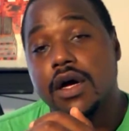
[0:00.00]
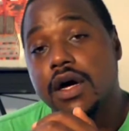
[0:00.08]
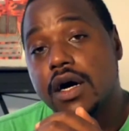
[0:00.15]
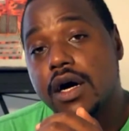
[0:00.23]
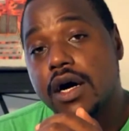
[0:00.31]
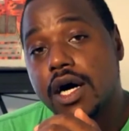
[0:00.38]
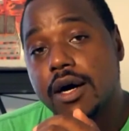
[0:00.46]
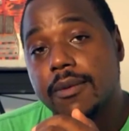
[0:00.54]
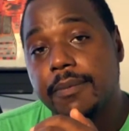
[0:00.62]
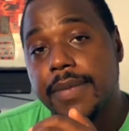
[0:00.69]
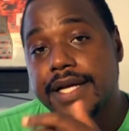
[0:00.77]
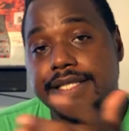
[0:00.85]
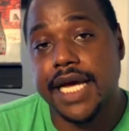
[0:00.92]

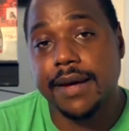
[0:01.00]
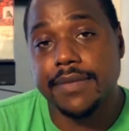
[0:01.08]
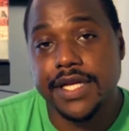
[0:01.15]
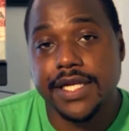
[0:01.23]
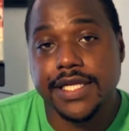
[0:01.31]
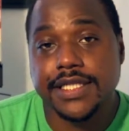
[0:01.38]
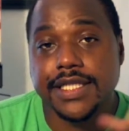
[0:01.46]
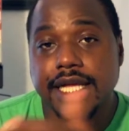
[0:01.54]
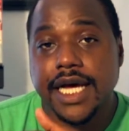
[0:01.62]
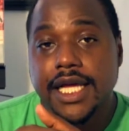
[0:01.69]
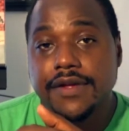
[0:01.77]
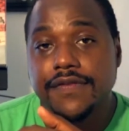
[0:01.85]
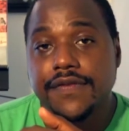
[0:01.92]
By the time the end of his
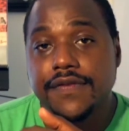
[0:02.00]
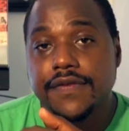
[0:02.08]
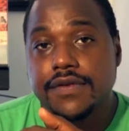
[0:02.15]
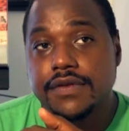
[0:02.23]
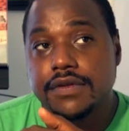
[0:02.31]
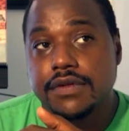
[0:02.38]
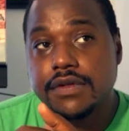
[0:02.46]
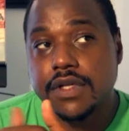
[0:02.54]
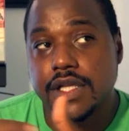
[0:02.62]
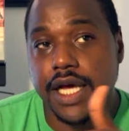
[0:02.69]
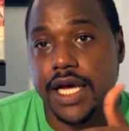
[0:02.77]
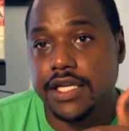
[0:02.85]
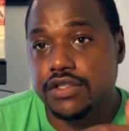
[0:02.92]
life, the
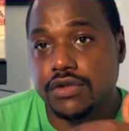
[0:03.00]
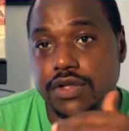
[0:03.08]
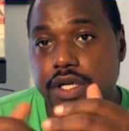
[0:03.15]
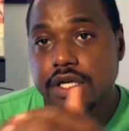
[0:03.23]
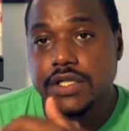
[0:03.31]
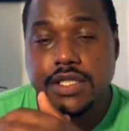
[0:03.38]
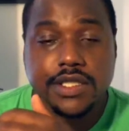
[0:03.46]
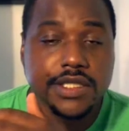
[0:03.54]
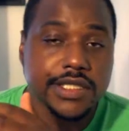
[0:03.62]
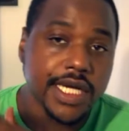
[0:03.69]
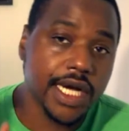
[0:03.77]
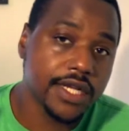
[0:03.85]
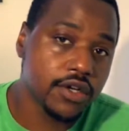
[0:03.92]
last 2 years, he
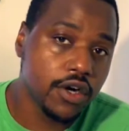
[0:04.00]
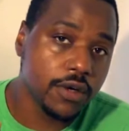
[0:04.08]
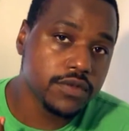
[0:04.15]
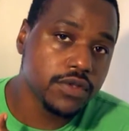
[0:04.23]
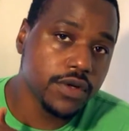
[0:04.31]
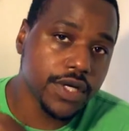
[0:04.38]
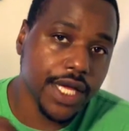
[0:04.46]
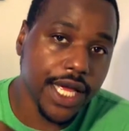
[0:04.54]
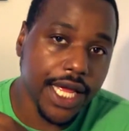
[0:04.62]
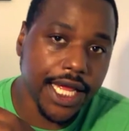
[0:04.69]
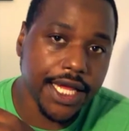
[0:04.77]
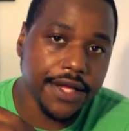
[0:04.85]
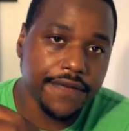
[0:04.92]
decided to go up to a
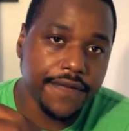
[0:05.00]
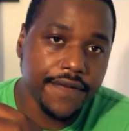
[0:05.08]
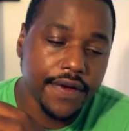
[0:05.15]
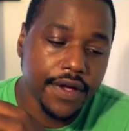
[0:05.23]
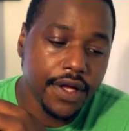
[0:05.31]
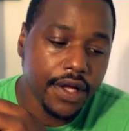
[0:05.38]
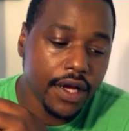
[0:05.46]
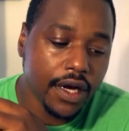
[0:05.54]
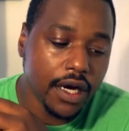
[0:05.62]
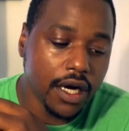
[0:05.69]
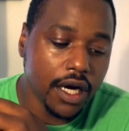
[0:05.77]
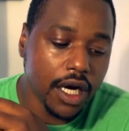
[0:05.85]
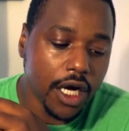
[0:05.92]
cave.
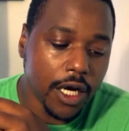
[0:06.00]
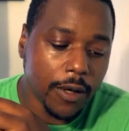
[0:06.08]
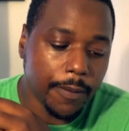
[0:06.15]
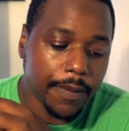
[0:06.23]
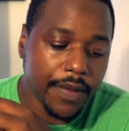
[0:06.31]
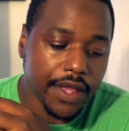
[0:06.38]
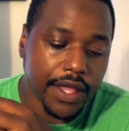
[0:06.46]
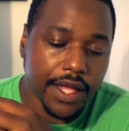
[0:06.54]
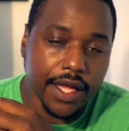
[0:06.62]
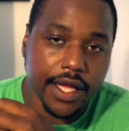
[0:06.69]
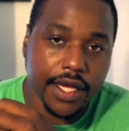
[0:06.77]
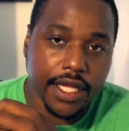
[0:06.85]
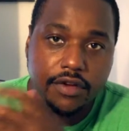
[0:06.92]
And
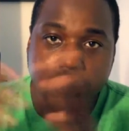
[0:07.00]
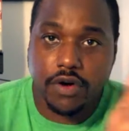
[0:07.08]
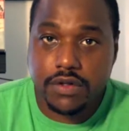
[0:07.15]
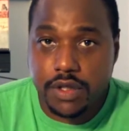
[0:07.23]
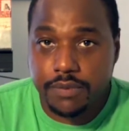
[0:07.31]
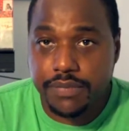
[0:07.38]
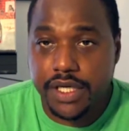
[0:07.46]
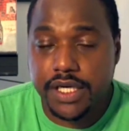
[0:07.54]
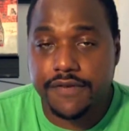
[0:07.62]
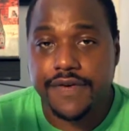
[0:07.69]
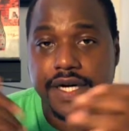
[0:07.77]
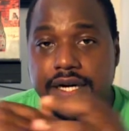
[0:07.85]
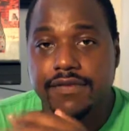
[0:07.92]
he wrote the Book
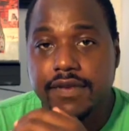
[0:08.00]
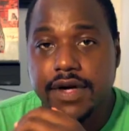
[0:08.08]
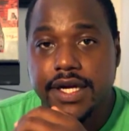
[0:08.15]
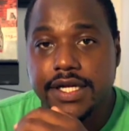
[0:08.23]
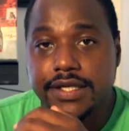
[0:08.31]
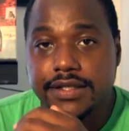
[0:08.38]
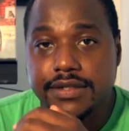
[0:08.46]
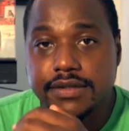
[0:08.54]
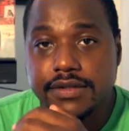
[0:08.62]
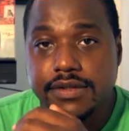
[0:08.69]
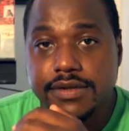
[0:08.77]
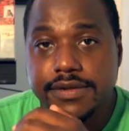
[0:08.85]
of Five Rings.